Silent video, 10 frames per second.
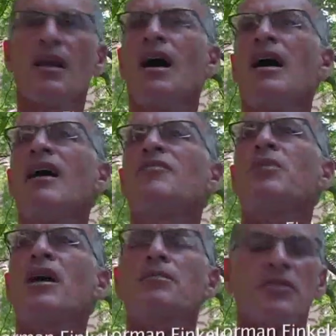I have
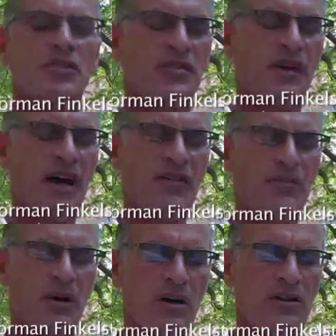published five
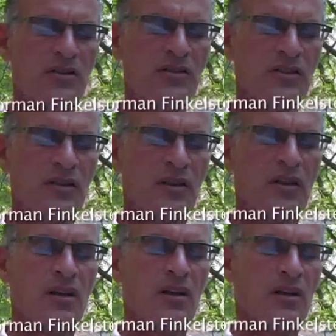books
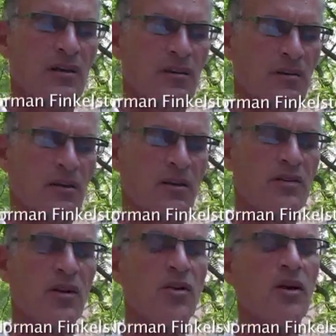
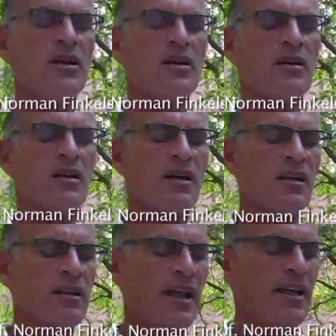to critical
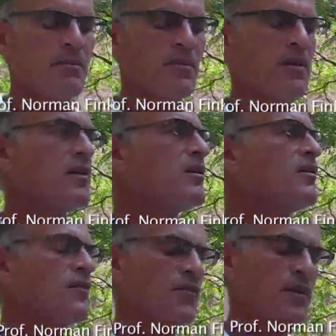acclaim
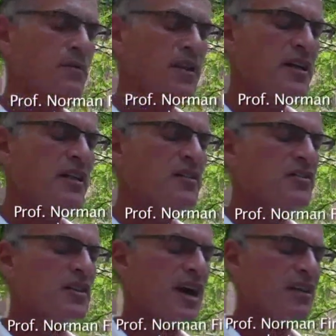from leading
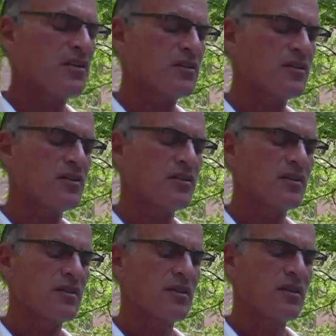scholars,
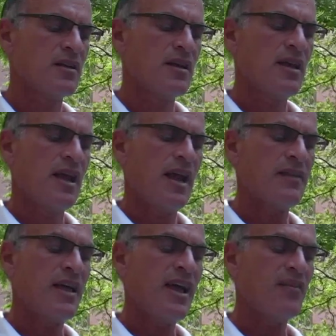
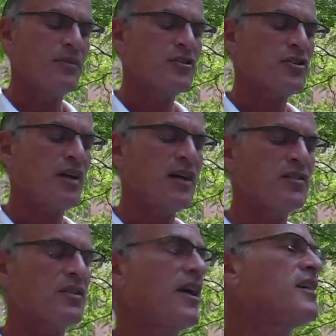and they have been
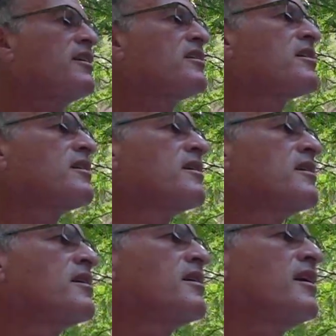translated
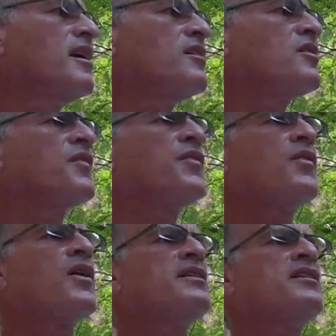into
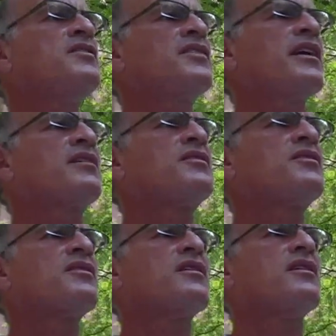46
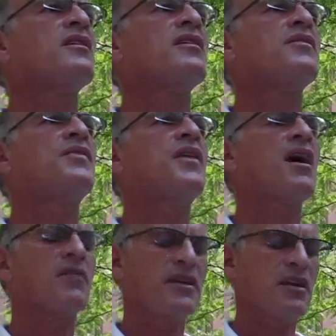
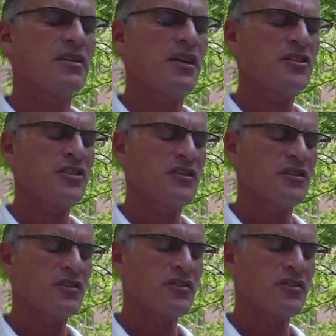foreign editions.